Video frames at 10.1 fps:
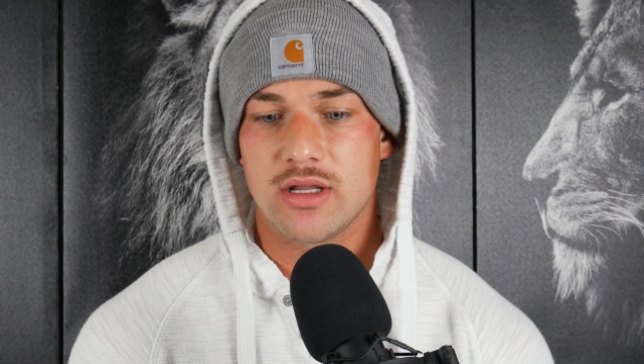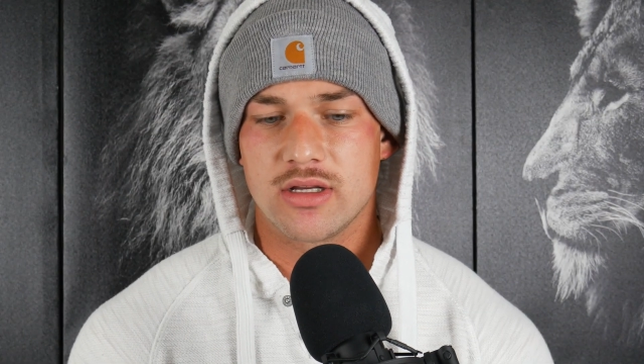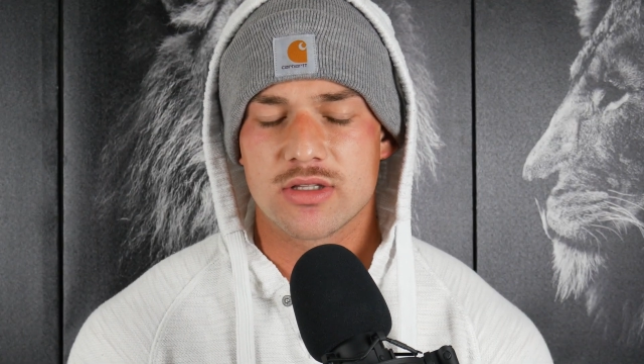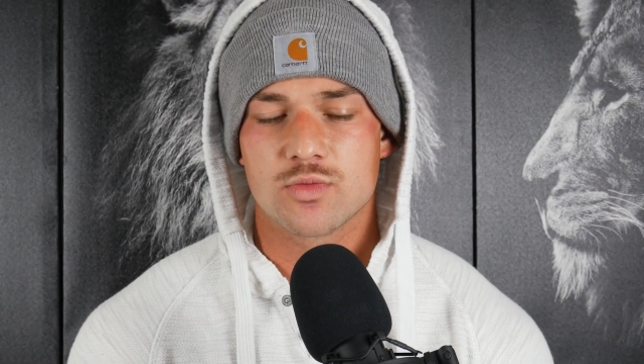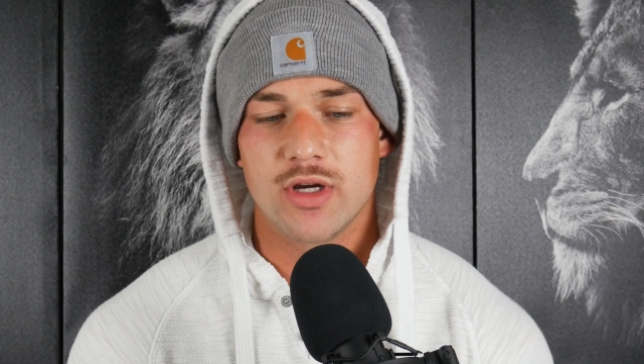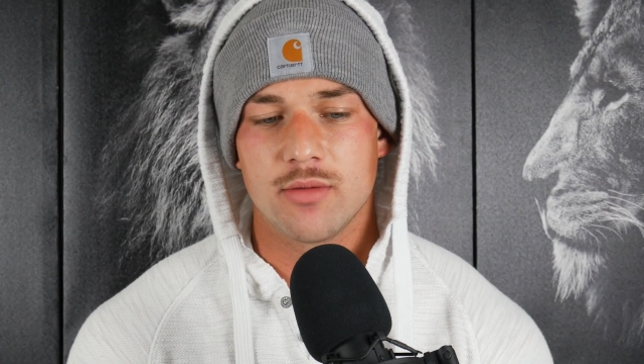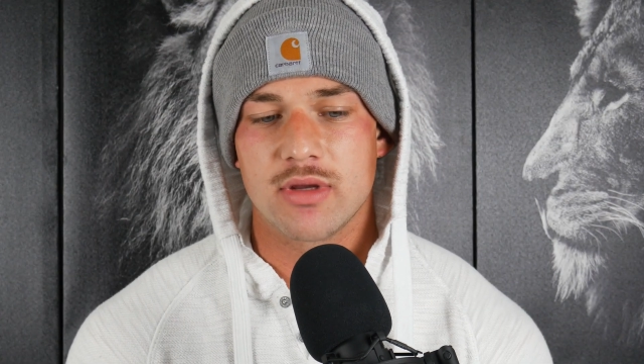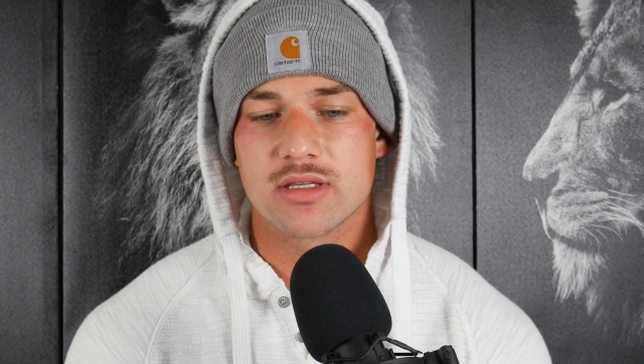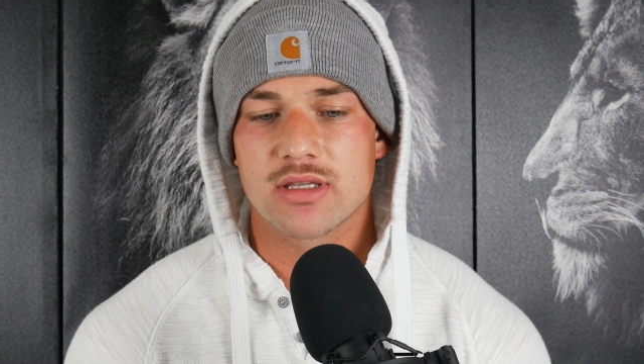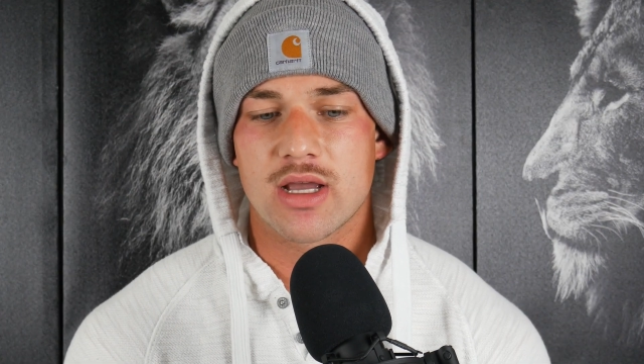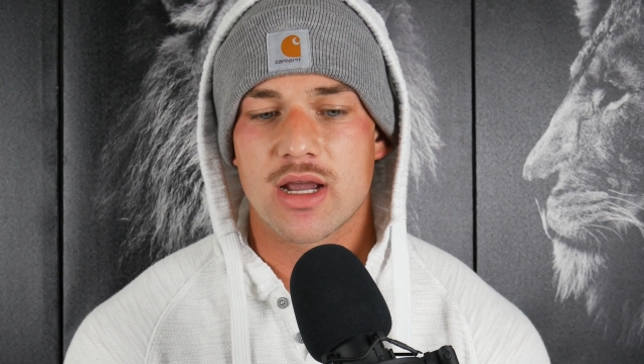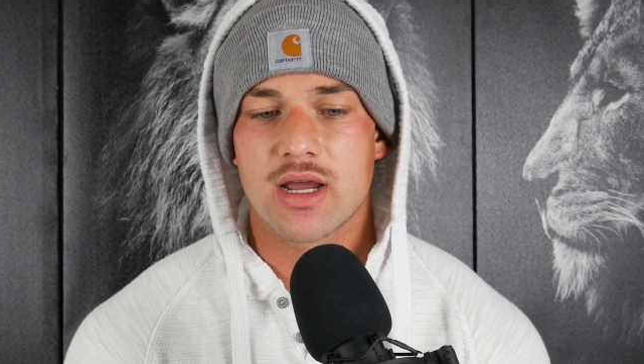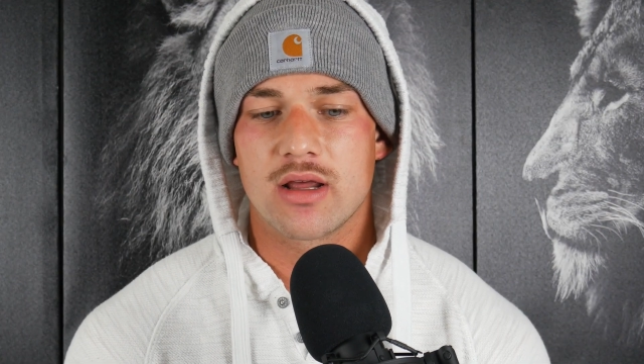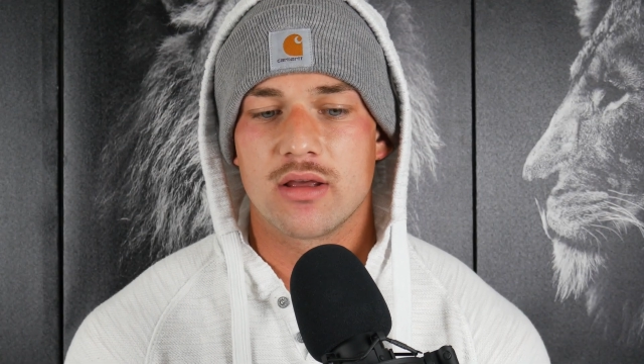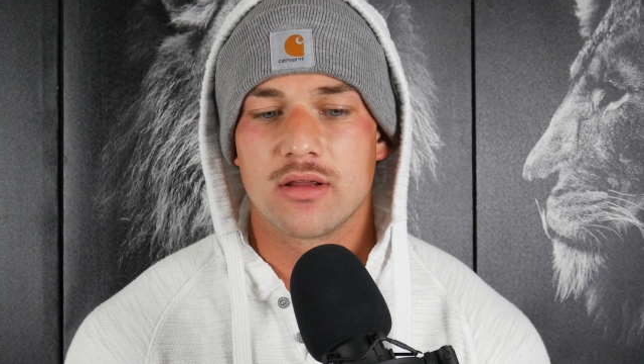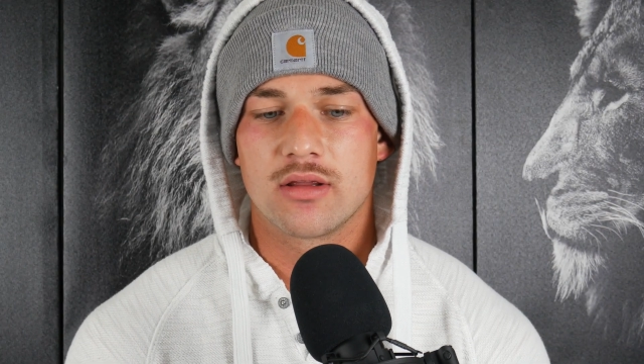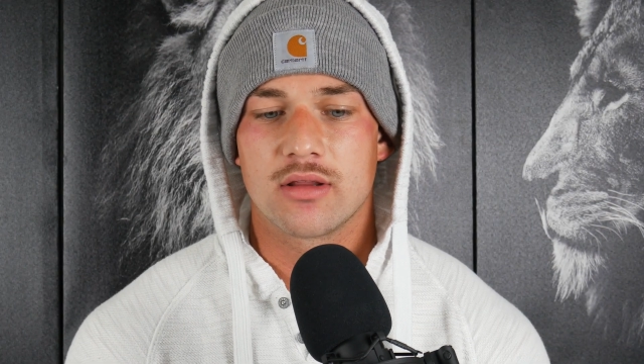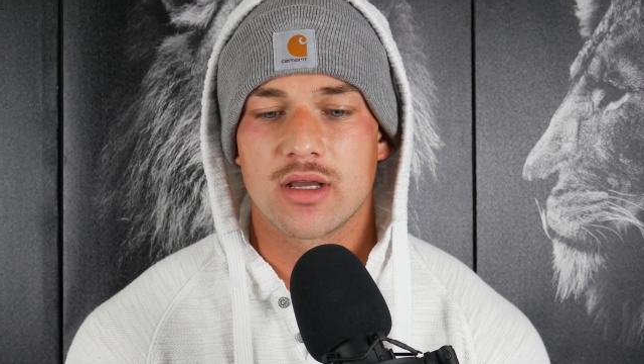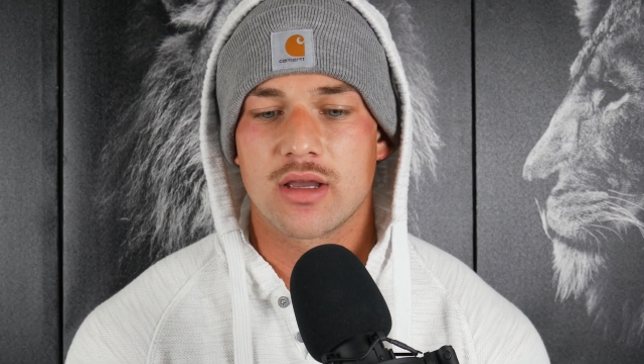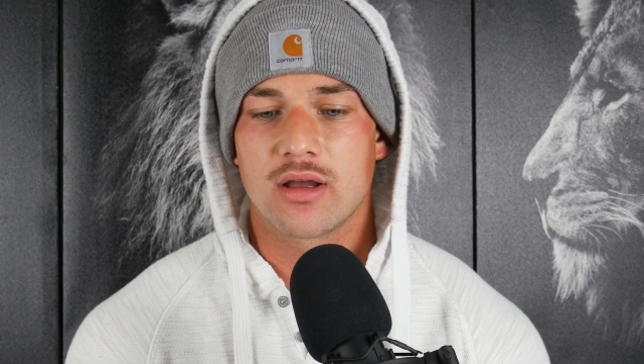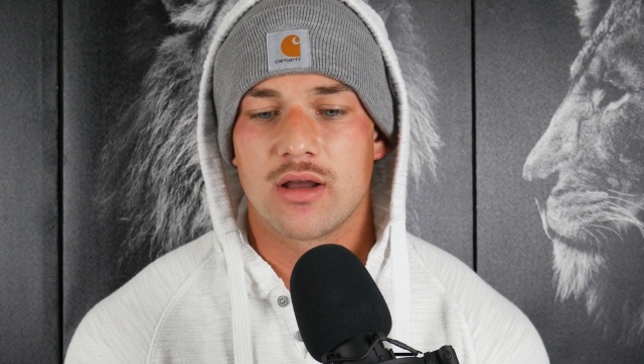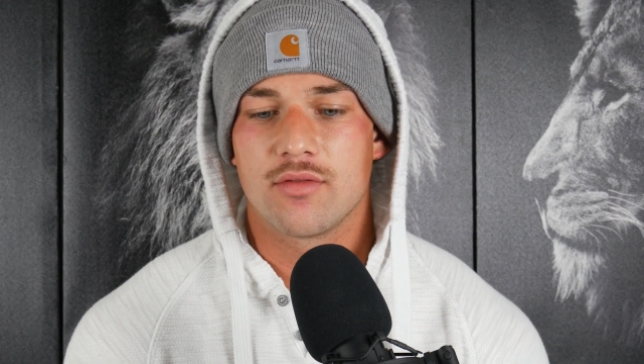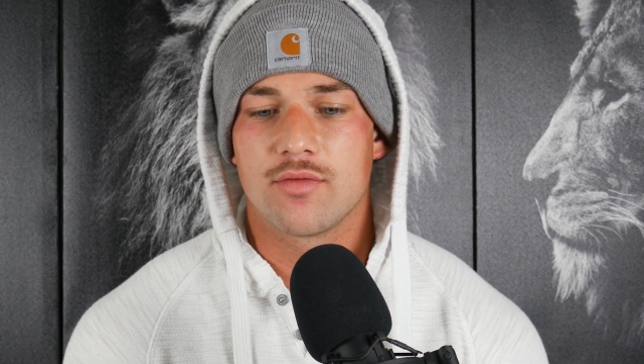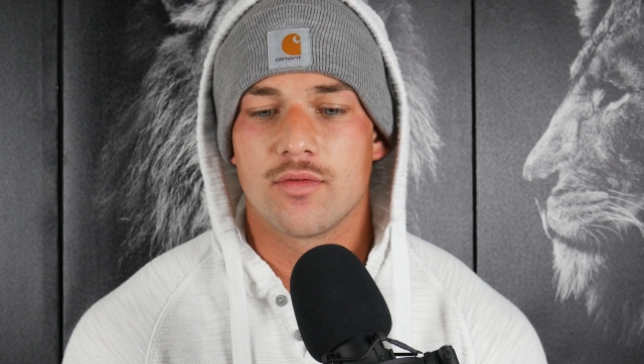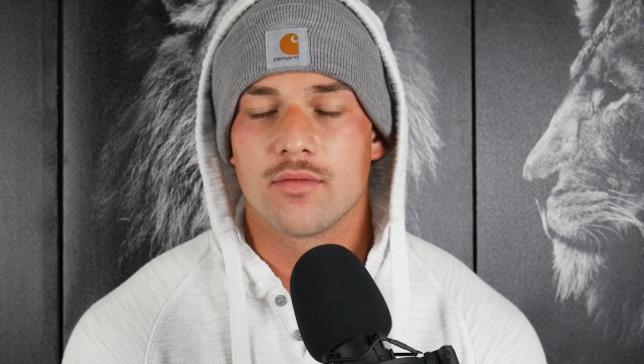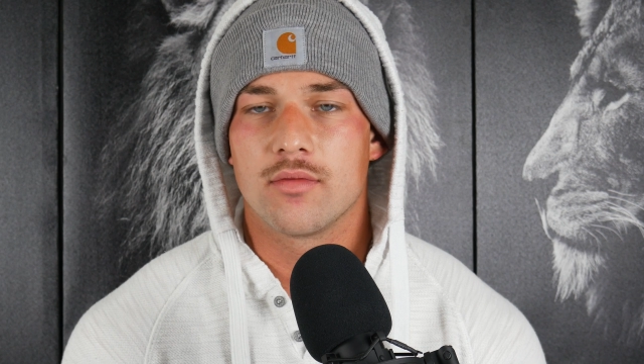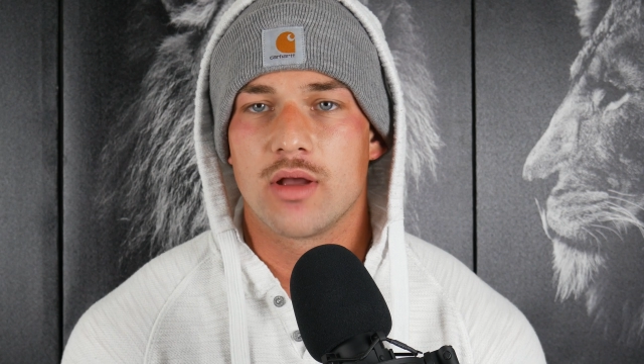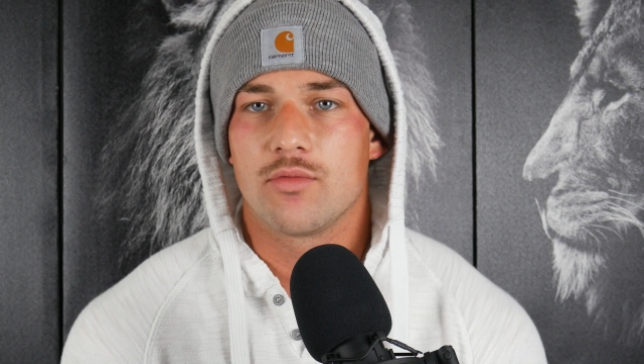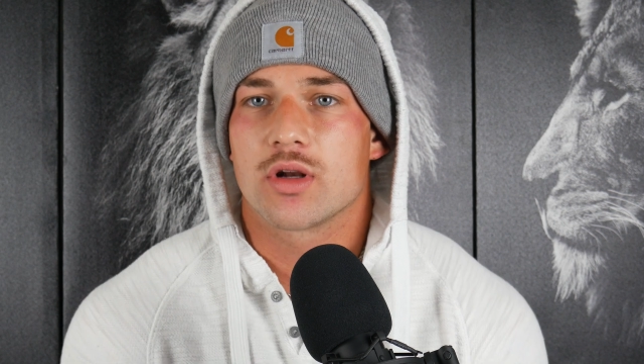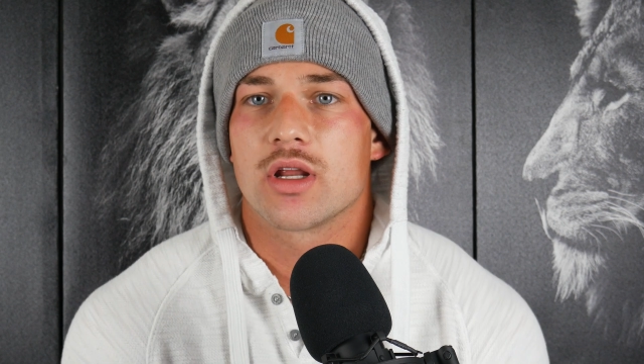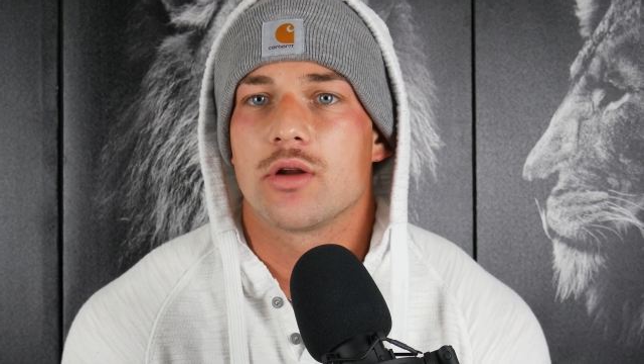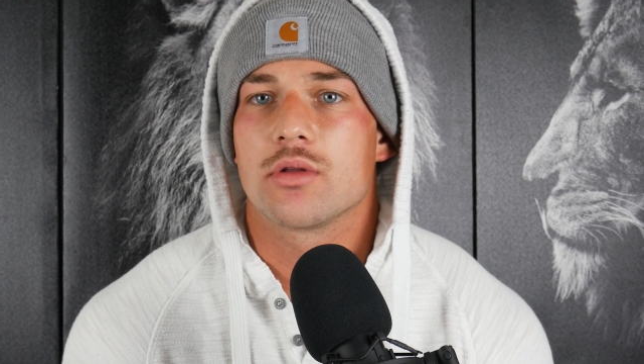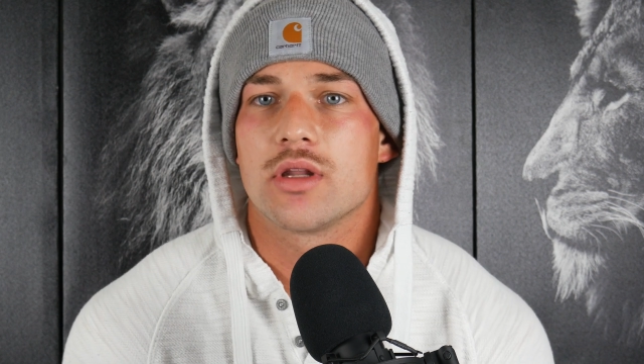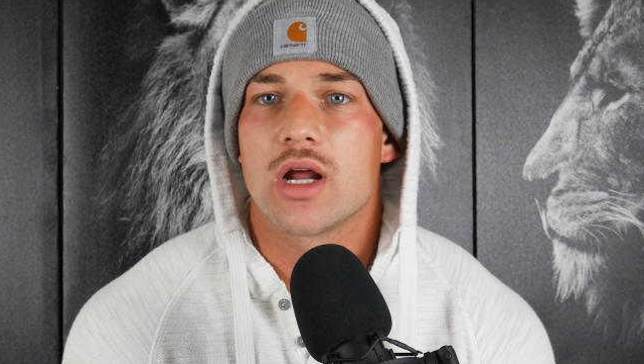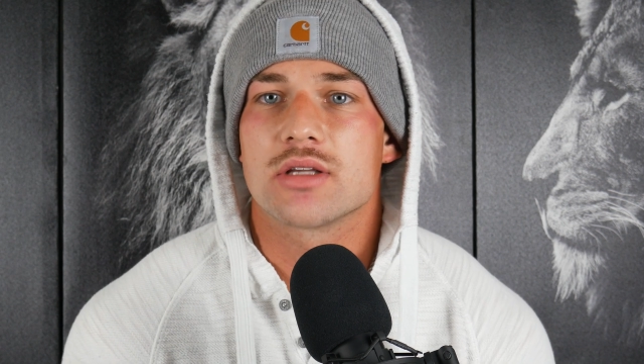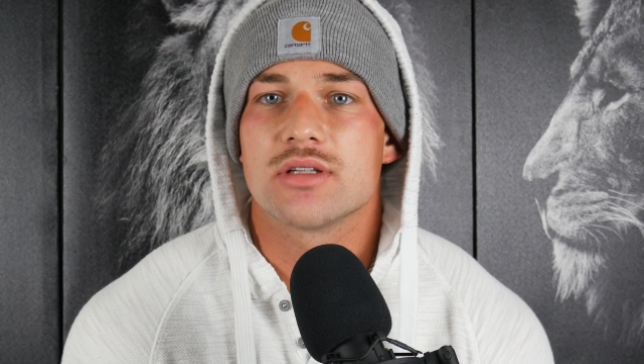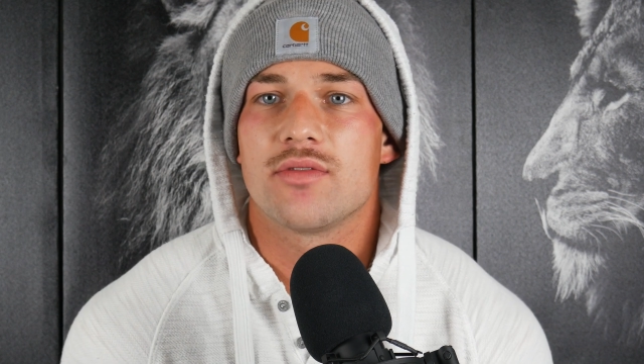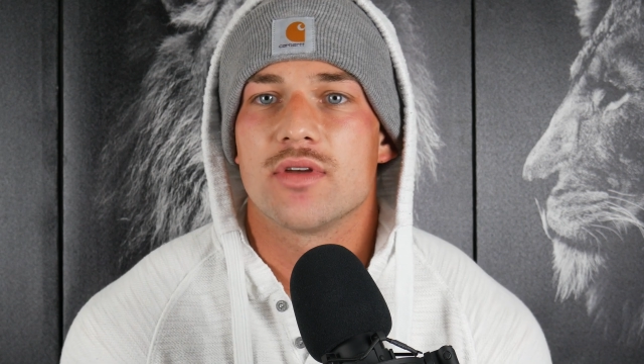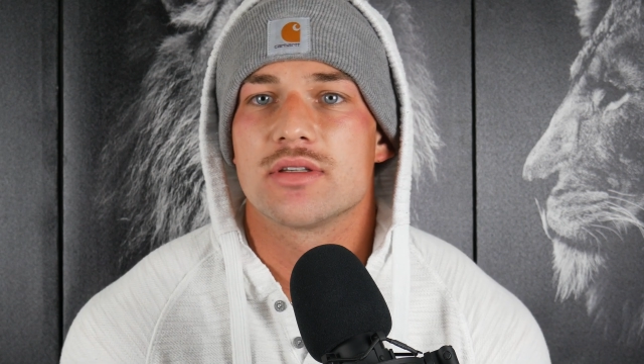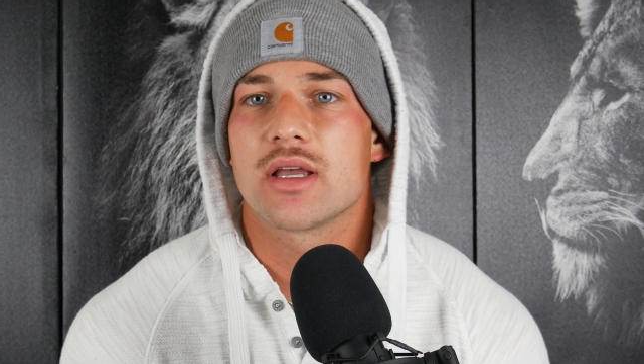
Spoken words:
And it's weird because like I've worked at an orthodontist office.